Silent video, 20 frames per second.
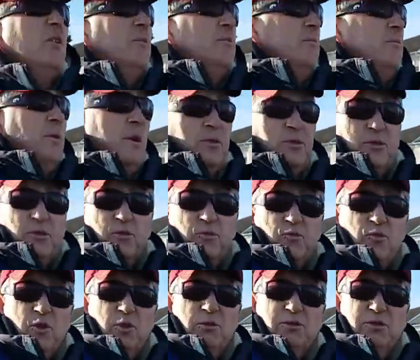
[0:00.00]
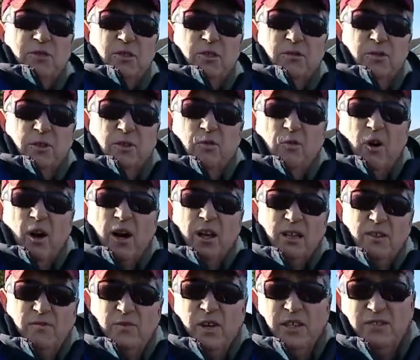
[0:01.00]
but the roots of
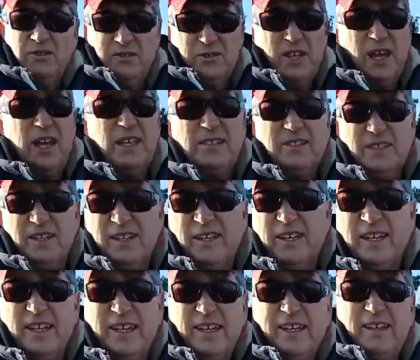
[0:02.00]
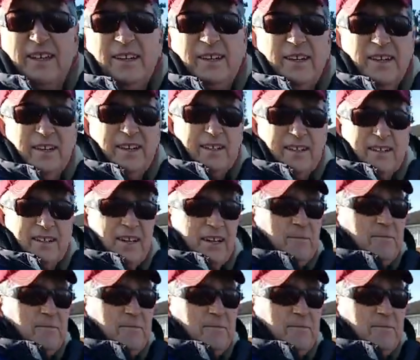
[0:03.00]
aquatic vegetation can